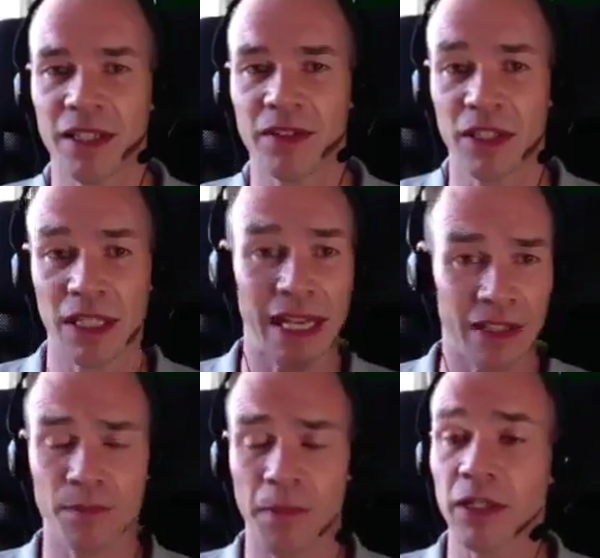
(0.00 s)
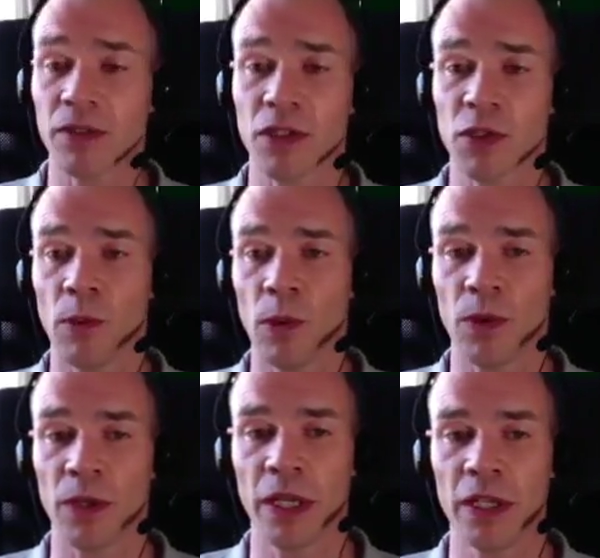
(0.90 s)
is to get better at sport,
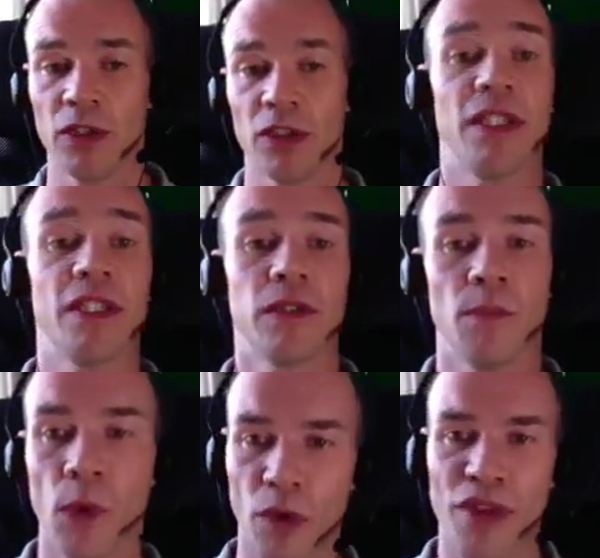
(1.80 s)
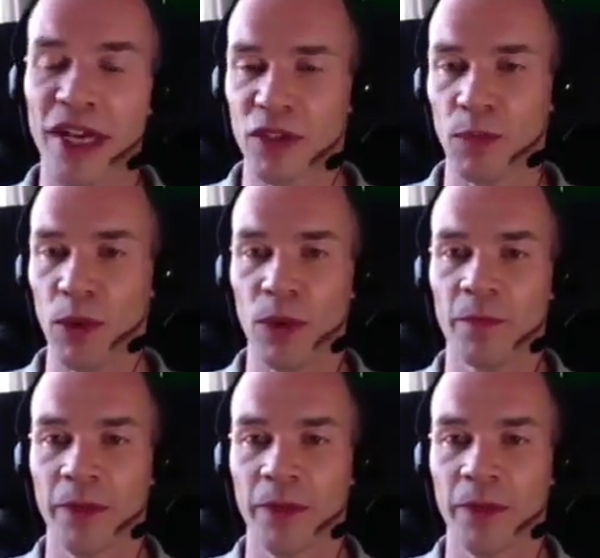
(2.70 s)
you just need to do more of that sport.